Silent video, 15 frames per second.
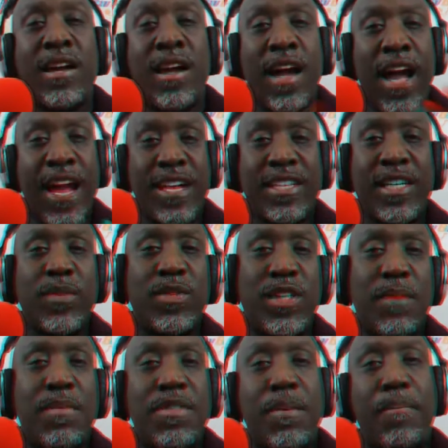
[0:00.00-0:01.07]
and to see what
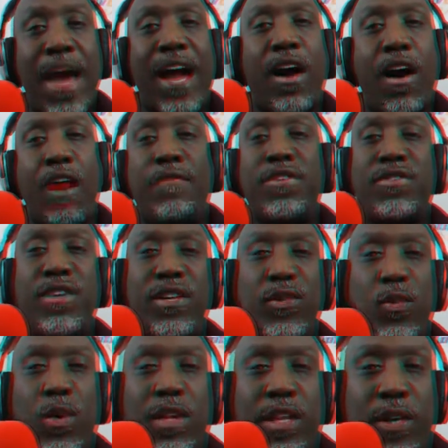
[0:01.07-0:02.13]
some of the back office things
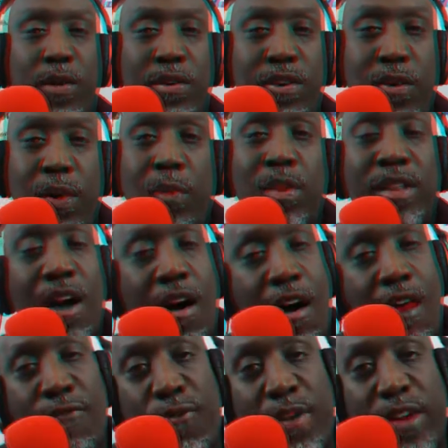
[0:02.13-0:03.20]
were that they were doing, what the
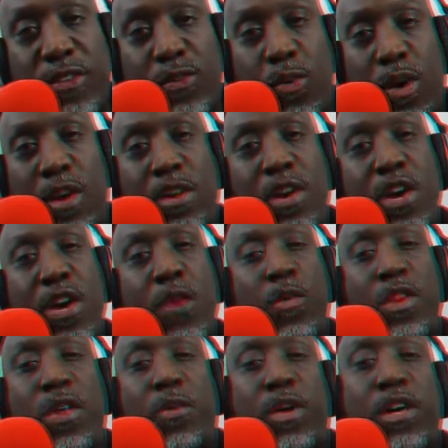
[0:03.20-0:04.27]
offerings were,
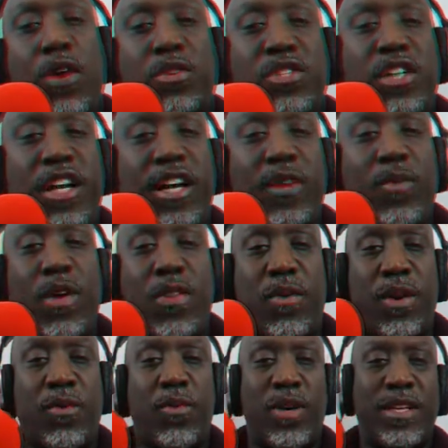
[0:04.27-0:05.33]
whether it were coaching, whether
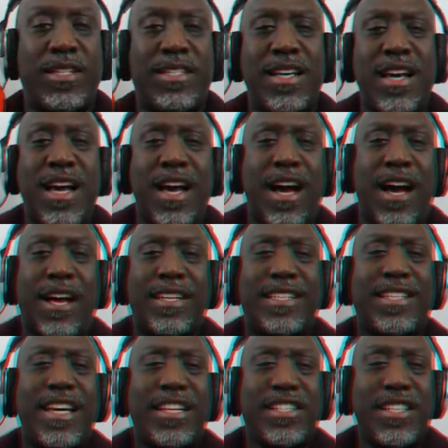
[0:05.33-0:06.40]
it was
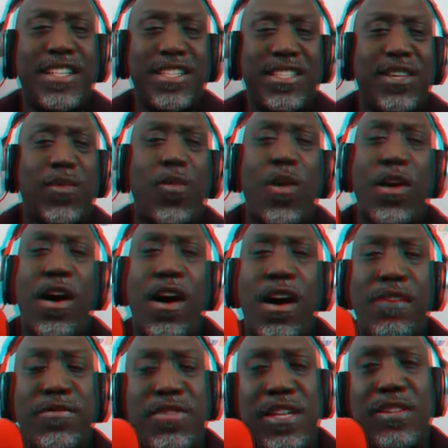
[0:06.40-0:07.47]
sessions and
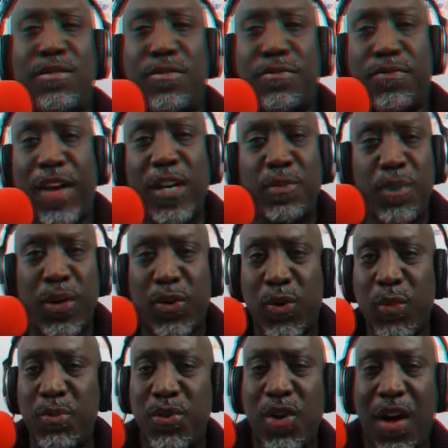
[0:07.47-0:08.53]
one-offs and Facebook
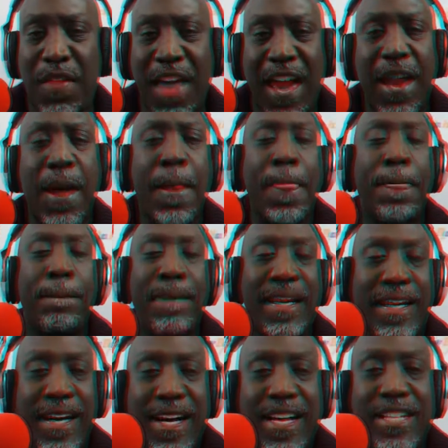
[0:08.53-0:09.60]
groups and all that,
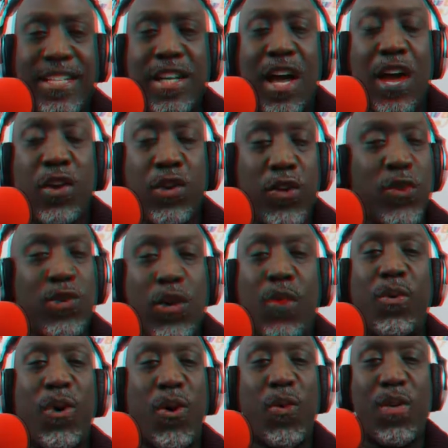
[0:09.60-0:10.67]
because you don't
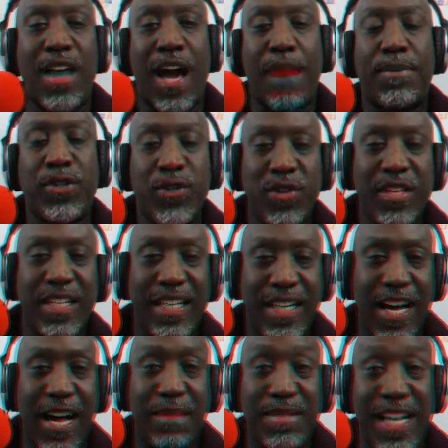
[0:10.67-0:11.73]
know when the opportunity
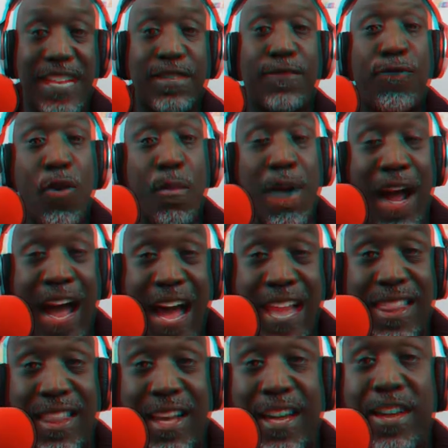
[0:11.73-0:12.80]
comes. And as a former
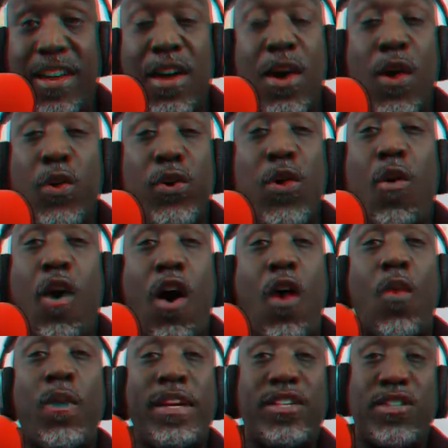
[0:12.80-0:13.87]
athlete, you're
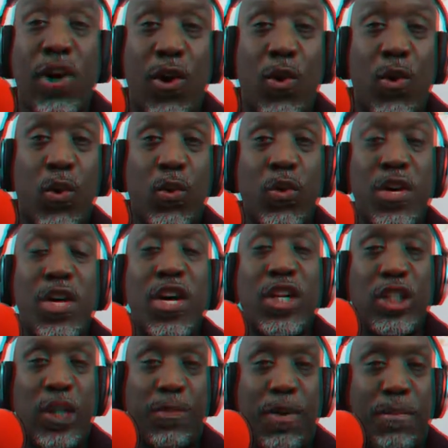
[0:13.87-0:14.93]
always told
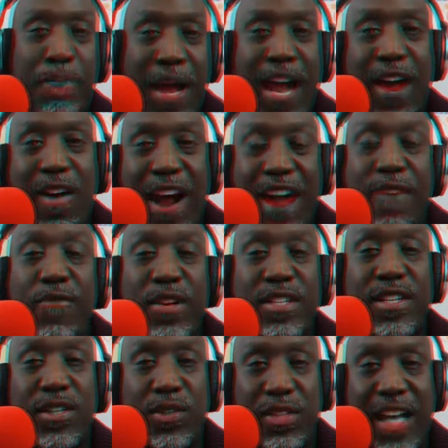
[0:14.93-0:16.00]
to prepare every
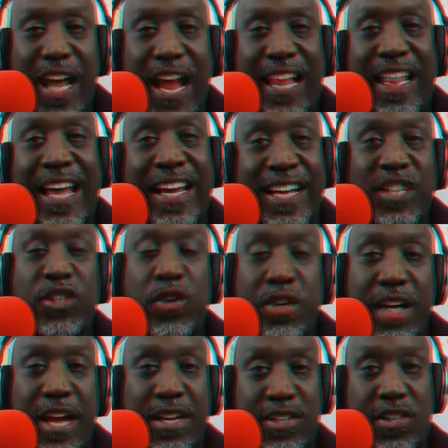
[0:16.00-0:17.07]
single day like it's your
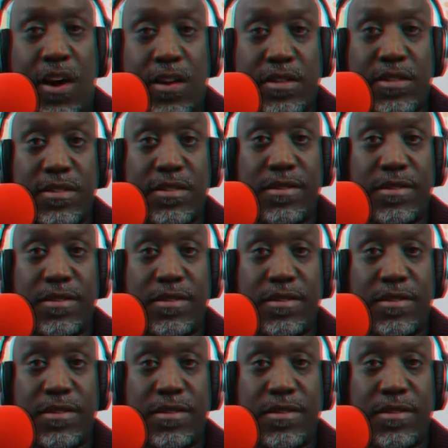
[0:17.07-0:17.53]
day to start.